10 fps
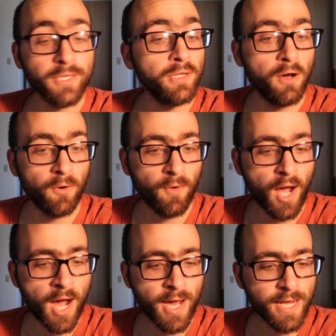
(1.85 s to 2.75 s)

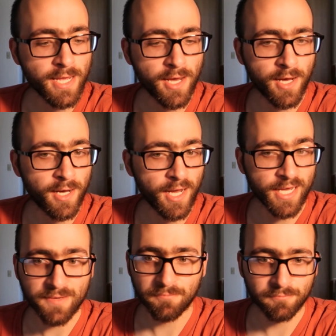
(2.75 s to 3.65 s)
so I uh,
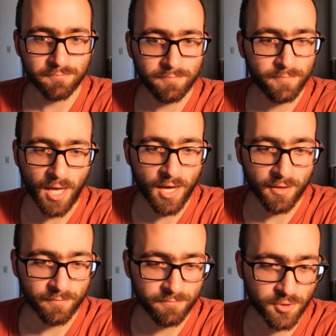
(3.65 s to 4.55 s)
I am
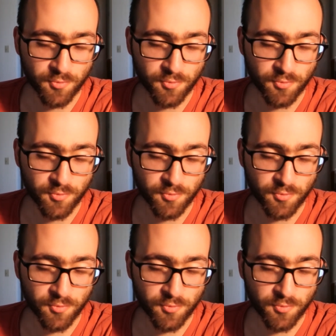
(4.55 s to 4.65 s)
uh,